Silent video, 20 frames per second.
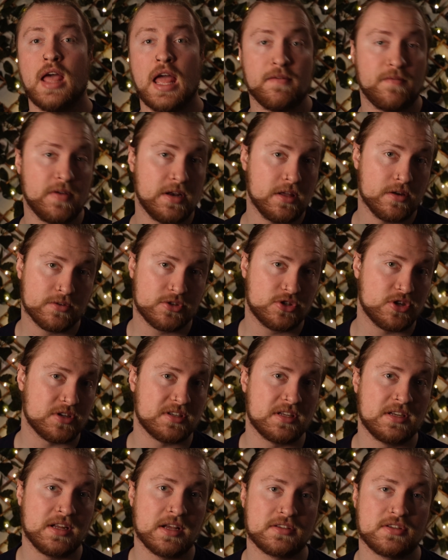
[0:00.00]
NVIDIA has
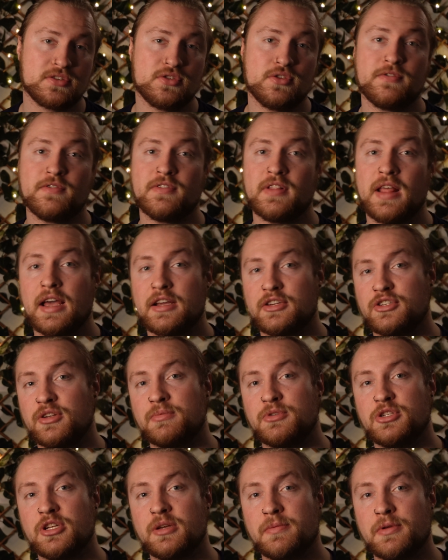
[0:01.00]
just announced a new
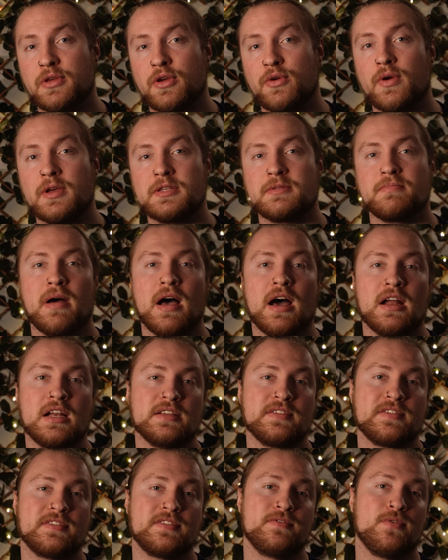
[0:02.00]
flagship G P U as part
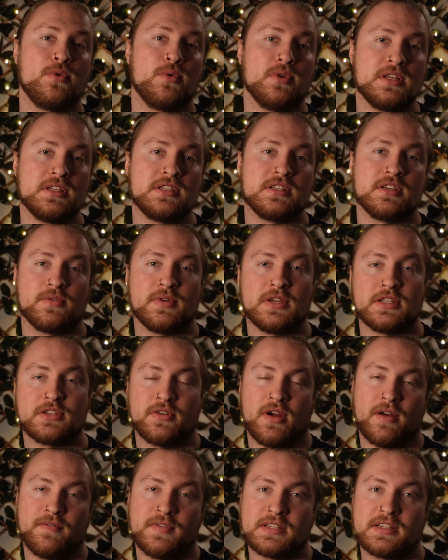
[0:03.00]
of its forty series
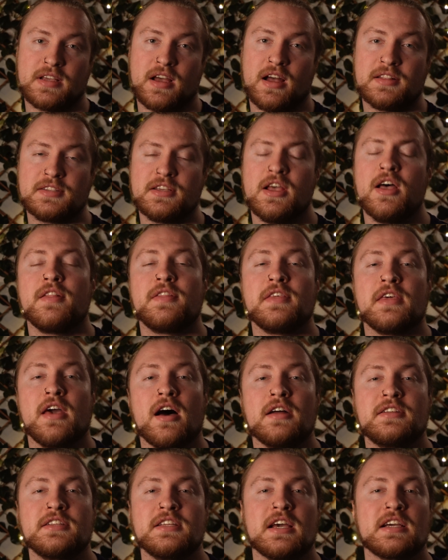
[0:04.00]
graphics cards, the
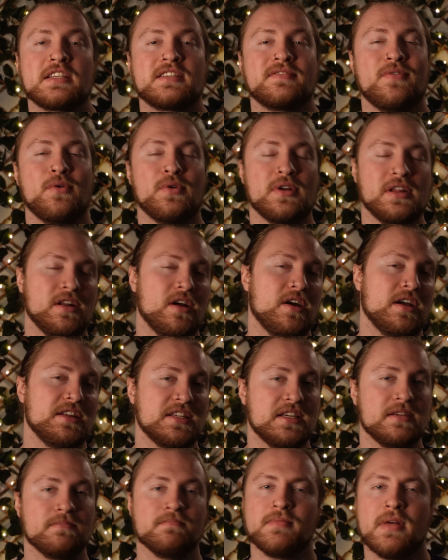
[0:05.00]
R T X forty
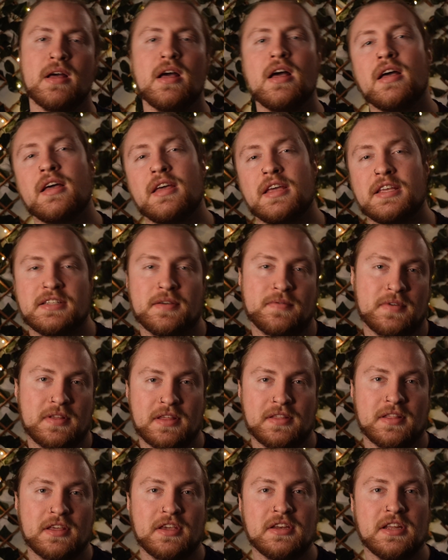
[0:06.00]
ninety. Here's
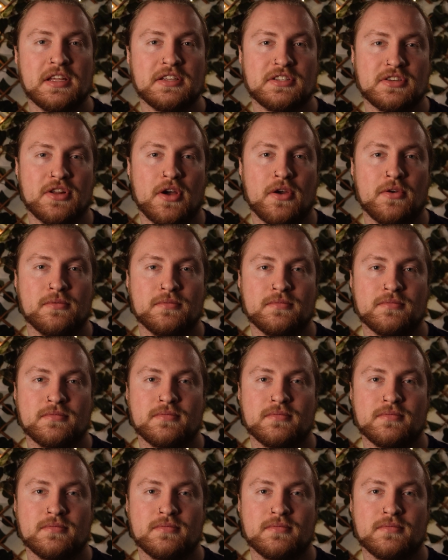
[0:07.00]
everything that you need to know.